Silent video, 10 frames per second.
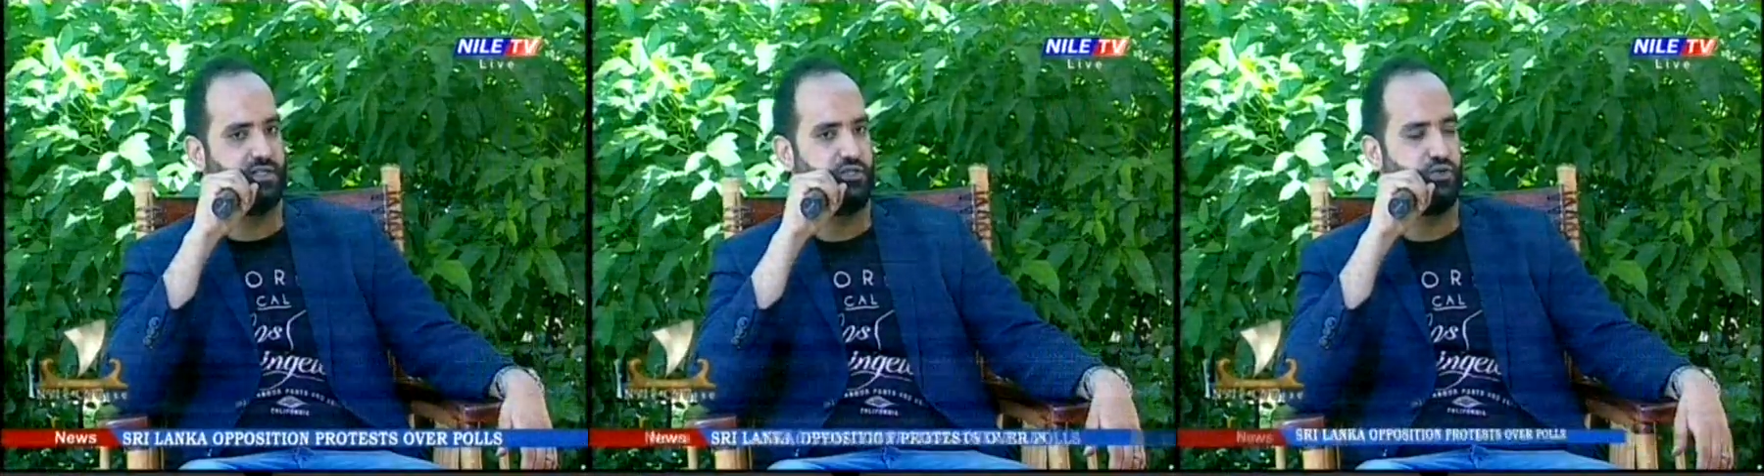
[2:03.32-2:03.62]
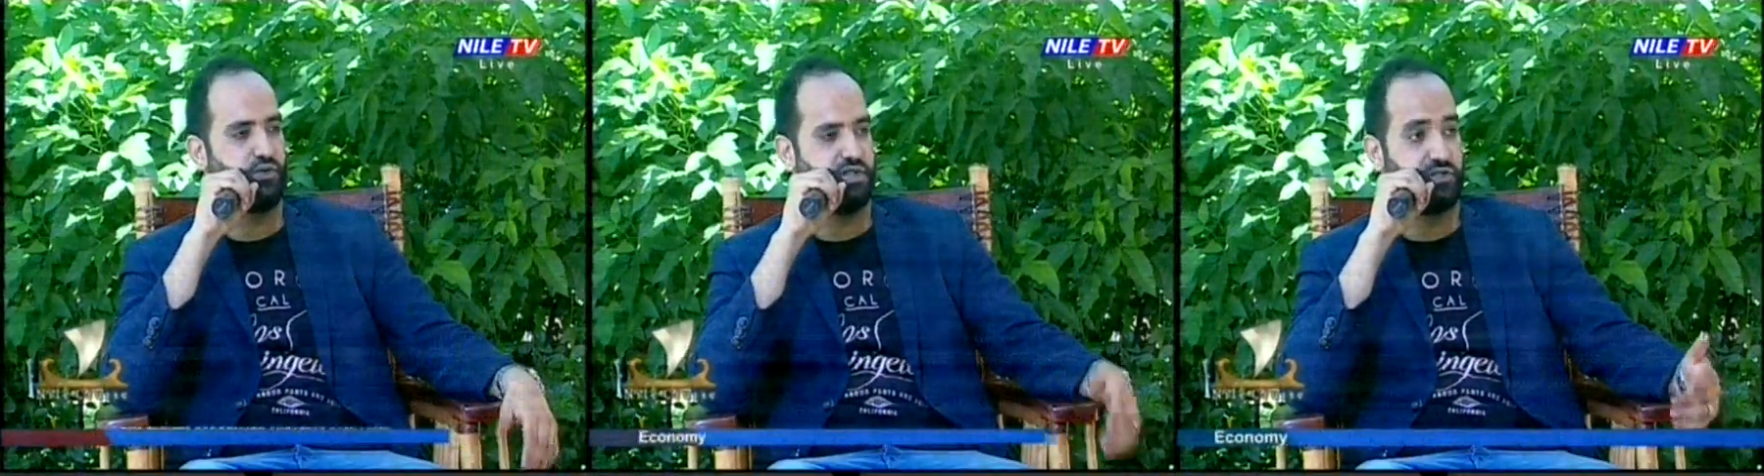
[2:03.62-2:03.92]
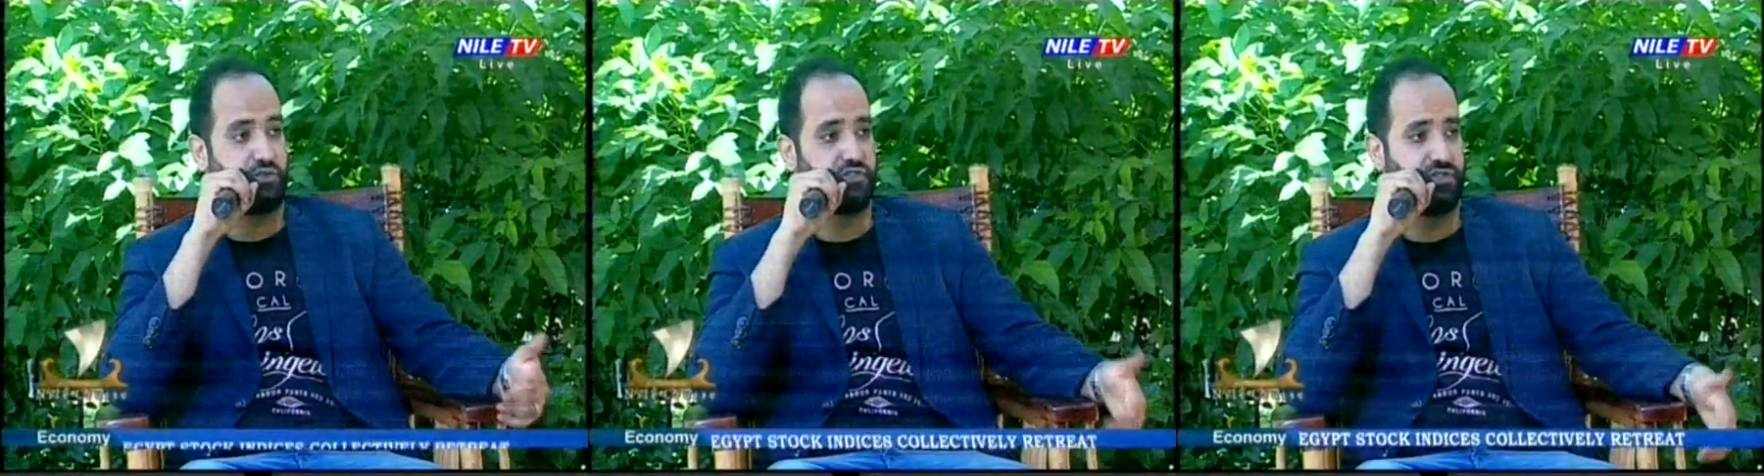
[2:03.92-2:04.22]
do
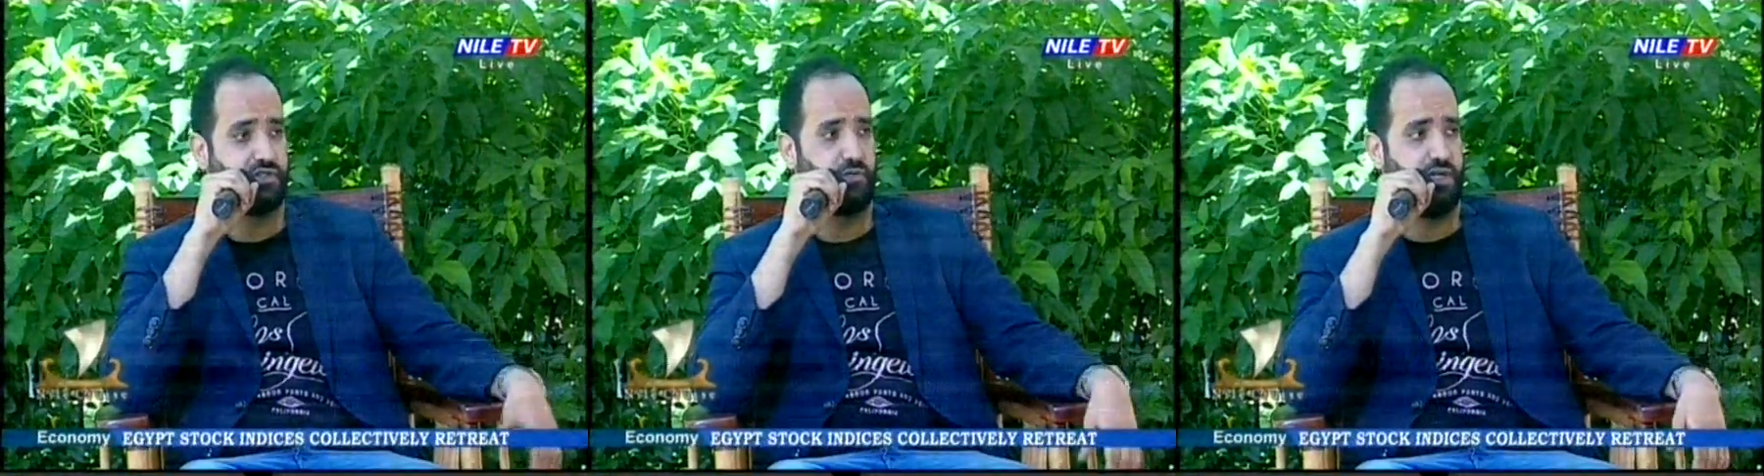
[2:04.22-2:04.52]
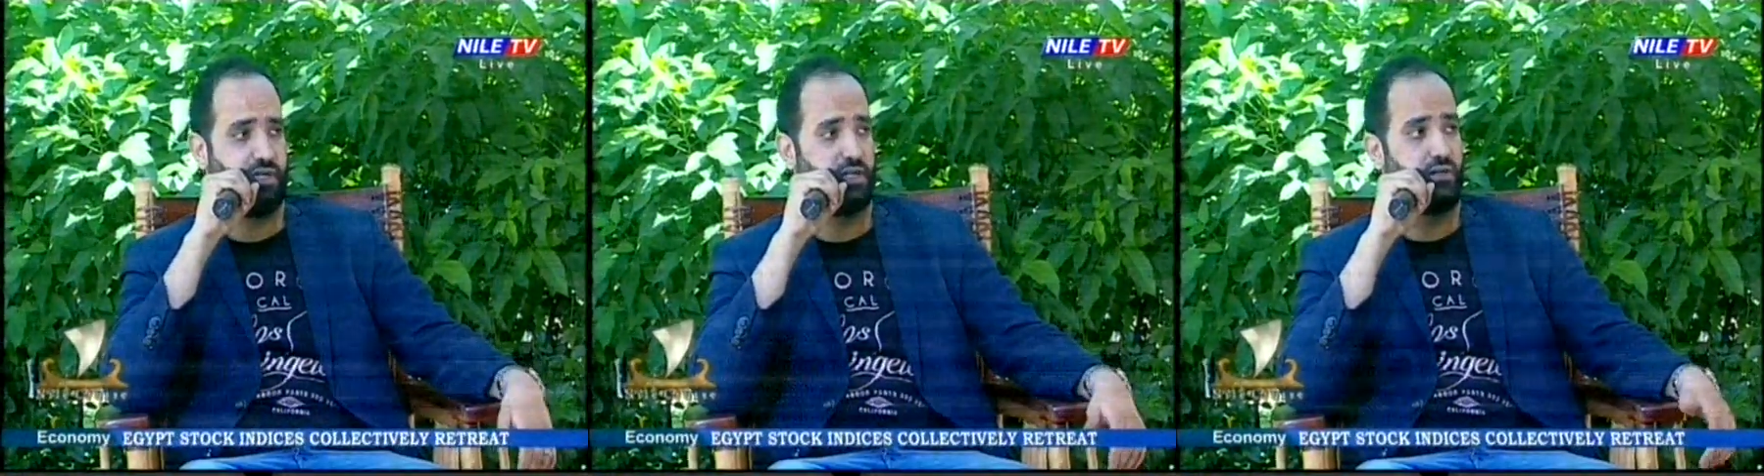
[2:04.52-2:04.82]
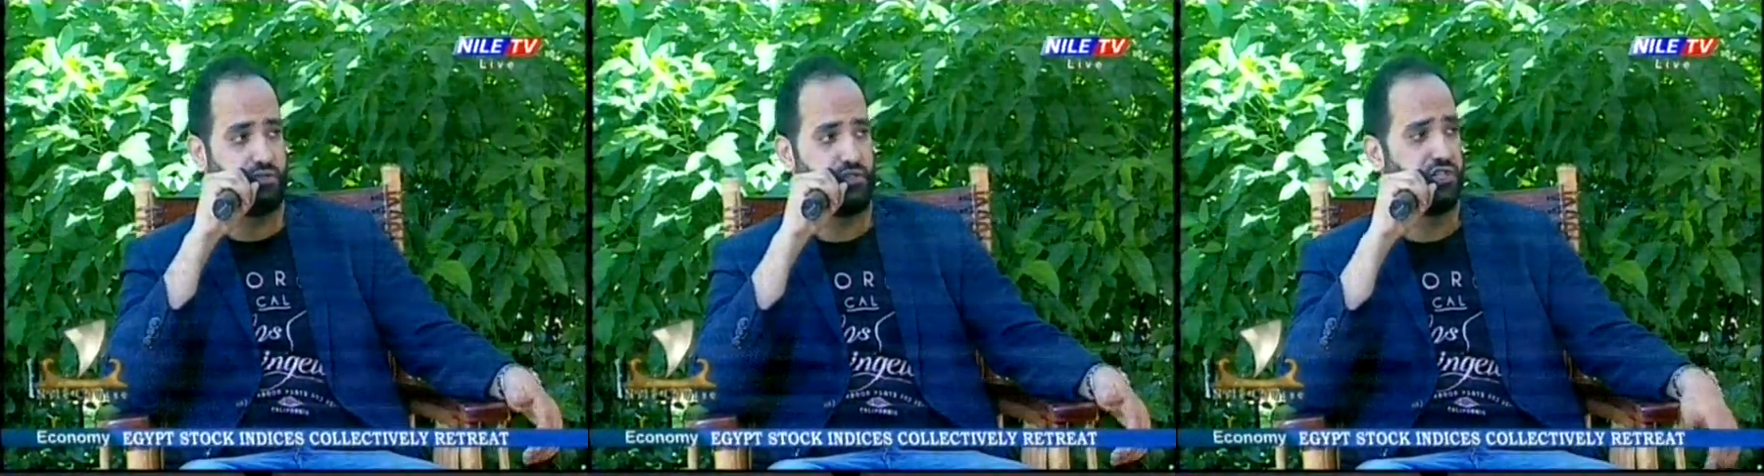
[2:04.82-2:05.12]
researches, we
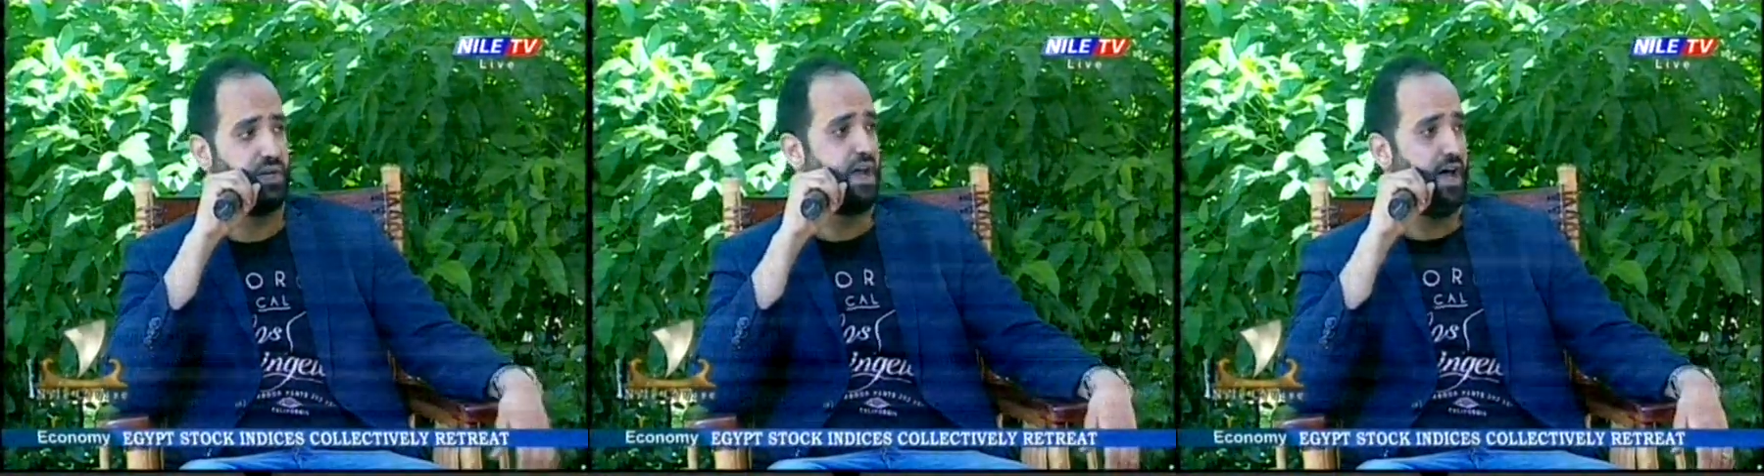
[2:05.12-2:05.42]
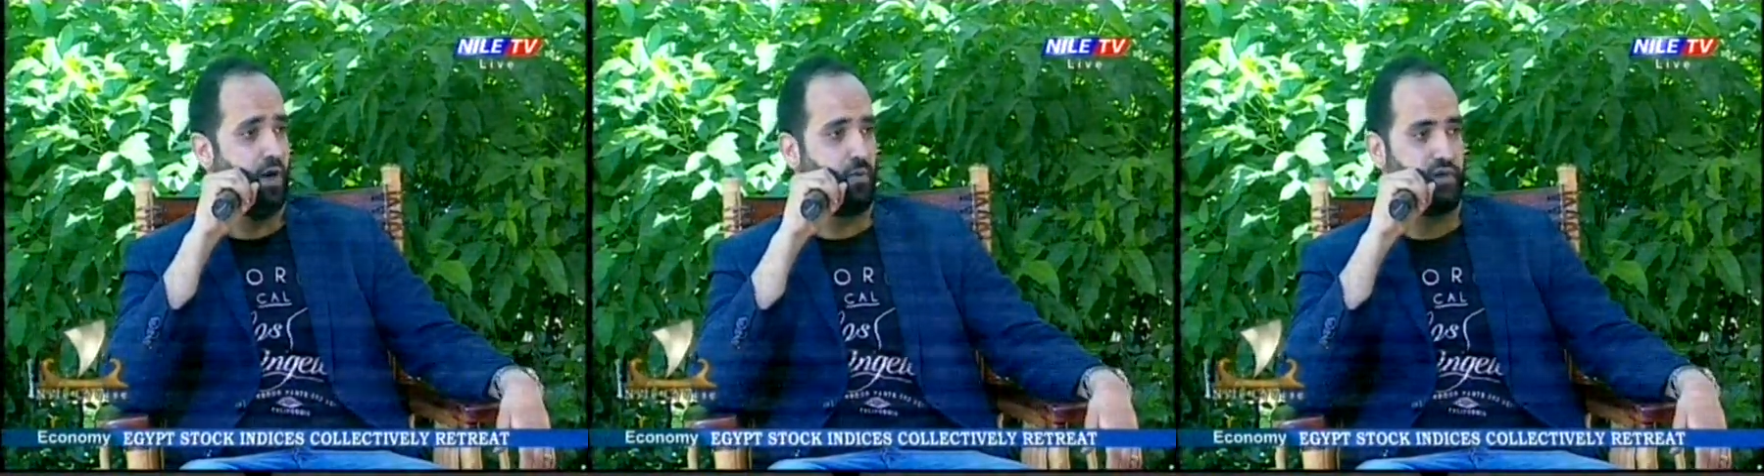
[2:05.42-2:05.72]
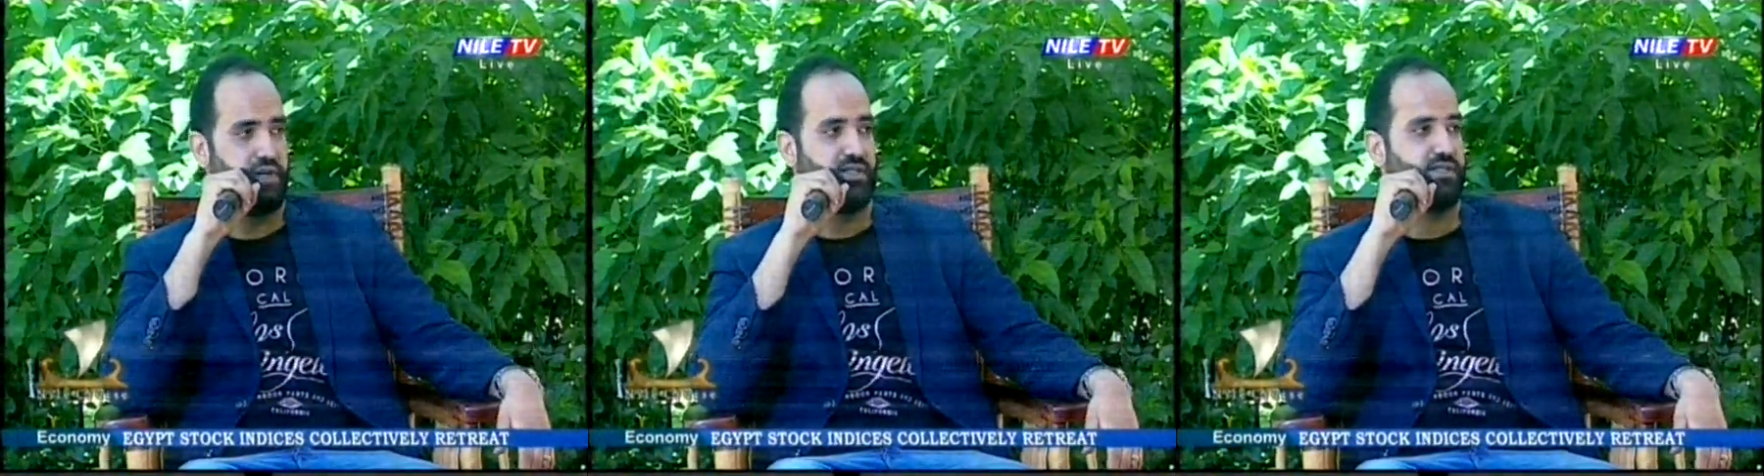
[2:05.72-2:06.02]
launch
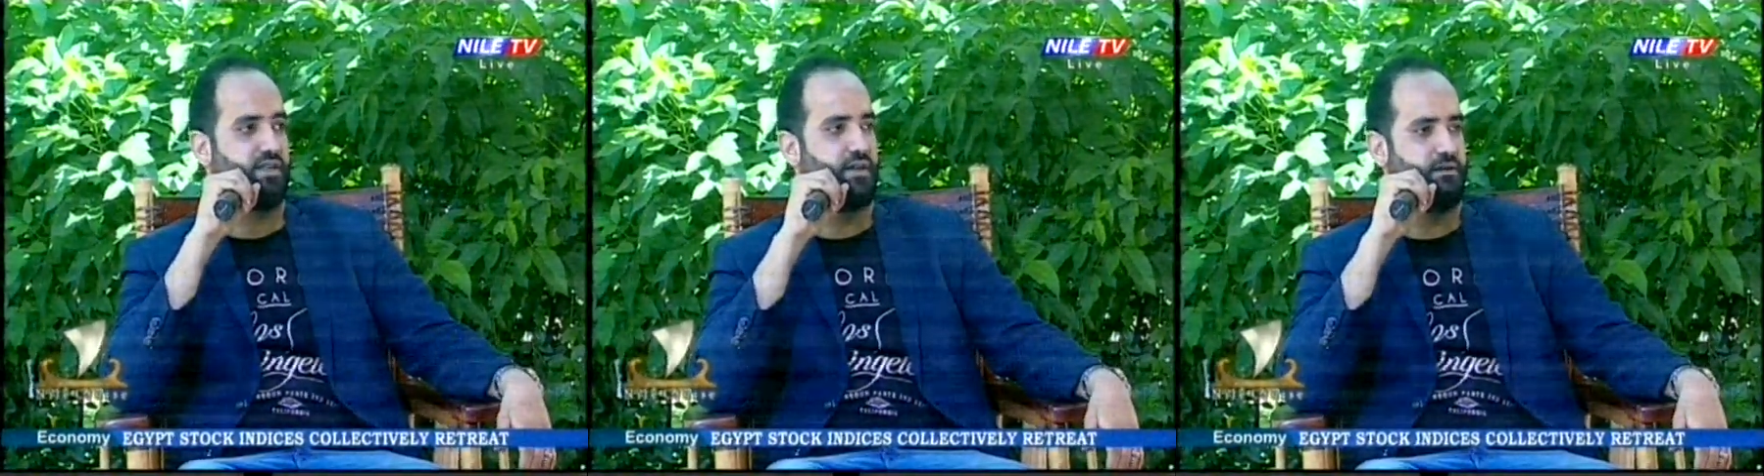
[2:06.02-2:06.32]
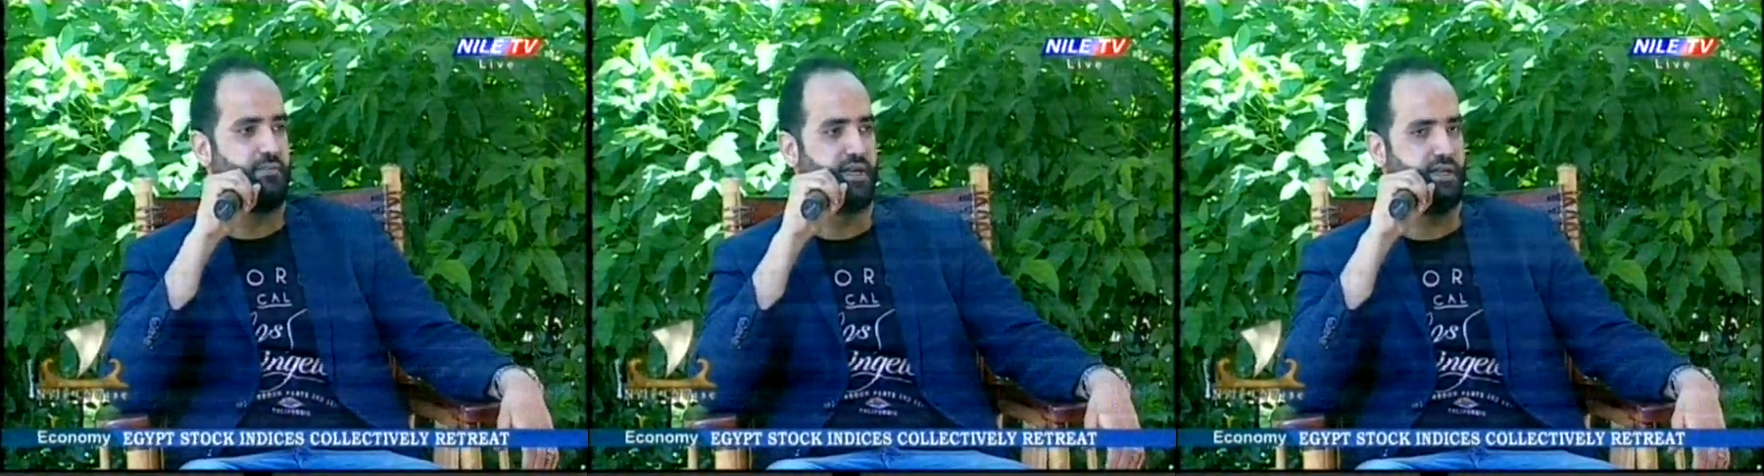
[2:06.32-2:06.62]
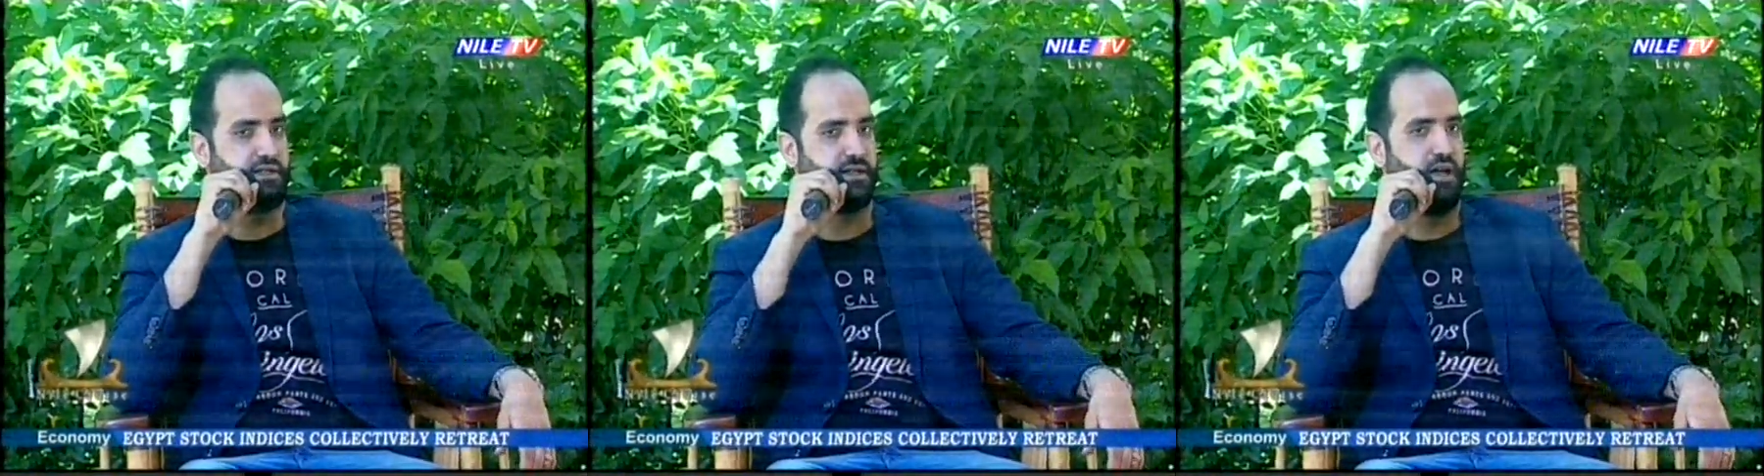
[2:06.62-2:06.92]
awareness
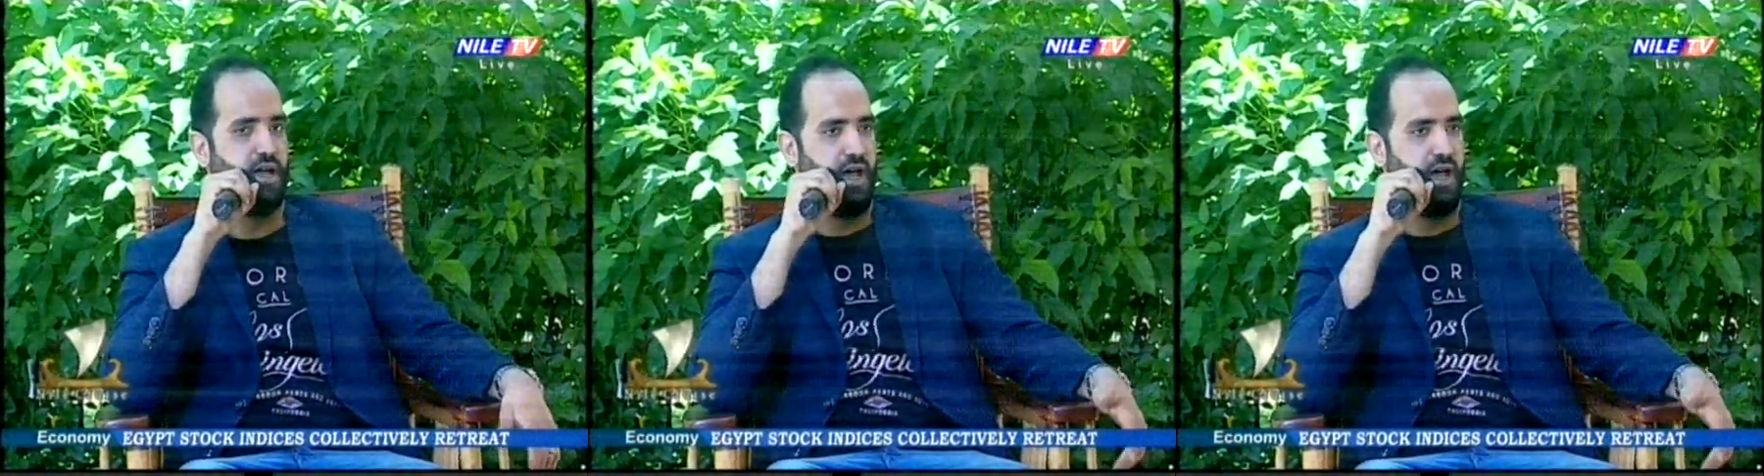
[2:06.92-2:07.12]
campaigns.